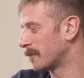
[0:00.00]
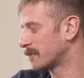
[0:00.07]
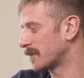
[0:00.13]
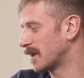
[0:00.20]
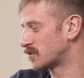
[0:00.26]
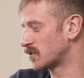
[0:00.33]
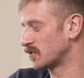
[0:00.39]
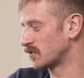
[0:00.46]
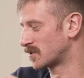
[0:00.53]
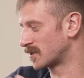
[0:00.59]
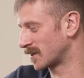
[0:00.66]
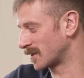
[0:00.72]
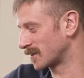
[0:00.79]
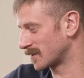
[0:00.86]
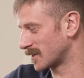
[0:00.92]

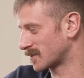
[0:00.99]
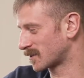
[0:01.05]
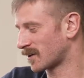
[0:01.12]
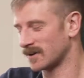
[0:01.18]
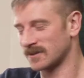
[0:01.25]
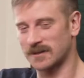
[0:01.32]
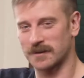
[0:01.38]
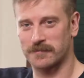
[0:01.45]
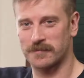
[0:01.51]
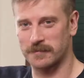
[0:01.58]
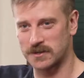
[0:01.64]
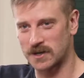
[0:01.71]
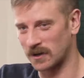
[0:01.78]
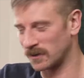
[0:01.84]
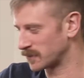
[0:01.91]
introducing this concept
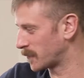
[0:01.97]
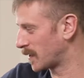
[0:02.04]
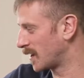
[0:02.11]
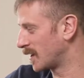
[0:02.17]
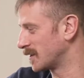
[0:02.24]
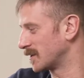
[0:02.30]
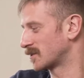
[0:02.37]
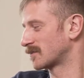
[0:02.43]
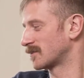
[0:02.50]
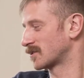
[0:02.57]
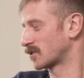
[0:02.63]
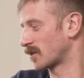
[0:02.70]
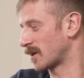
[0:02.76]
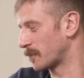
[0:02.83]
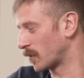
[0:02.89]
from Charles Mann,
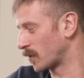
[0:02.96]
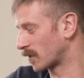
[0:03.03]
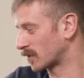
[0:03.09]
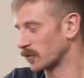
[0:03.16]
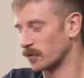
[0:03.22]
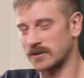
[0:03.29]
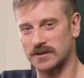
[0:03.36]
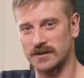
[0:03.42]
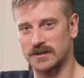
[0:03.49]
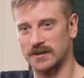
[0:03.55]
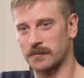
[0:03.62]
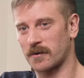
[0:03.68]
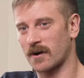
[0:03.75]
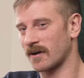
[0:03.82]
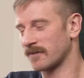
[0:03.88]
this great book, The Wizard
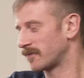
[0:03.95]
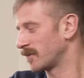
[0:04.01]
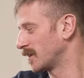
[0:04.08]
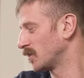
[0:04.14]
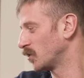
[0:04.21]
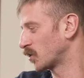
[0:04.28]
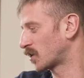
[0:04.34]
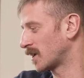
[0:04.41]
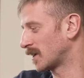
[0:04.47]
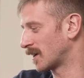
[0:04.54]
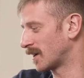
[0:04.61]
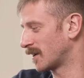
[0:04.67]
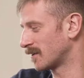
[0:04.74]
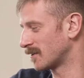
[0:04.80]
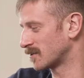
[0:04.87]
and the Prophet, looking
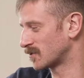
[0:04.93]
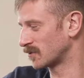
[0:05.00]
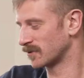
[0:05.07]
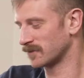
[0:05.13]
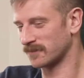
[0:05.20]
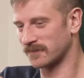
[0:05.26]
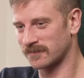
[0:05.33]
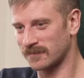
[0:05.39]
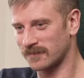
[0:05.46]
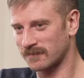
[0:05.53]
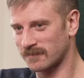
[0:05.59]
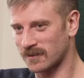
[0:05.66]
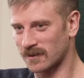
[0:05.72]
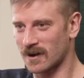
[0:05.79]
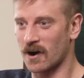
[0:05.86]
at the sort of
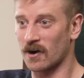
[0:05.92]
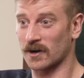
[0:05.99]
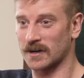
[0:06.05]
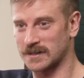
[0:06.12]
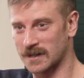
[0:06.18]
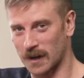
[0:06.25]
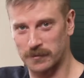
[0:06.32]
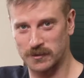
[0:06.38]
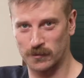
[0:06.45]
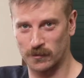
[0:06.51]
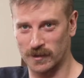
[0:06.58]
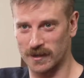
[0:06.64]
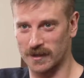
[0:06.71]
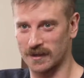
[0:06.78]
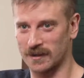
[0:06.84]
archetypes
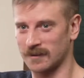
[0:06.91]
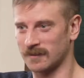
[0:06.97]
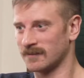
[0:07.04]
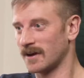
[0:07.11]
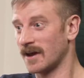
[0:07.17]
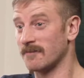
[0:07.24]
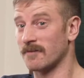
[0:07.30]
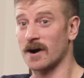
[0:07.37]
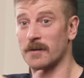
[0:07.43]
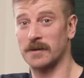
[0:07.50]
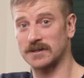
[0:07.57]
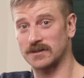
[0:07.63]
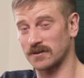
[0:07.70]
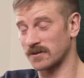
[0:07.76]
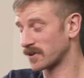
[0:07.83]
within
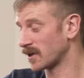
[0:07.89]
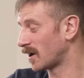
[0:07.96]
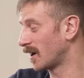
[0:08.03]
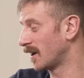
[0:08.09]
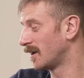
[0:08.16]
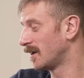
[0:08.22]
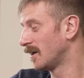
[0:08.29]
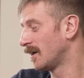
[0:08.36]
environmental thought.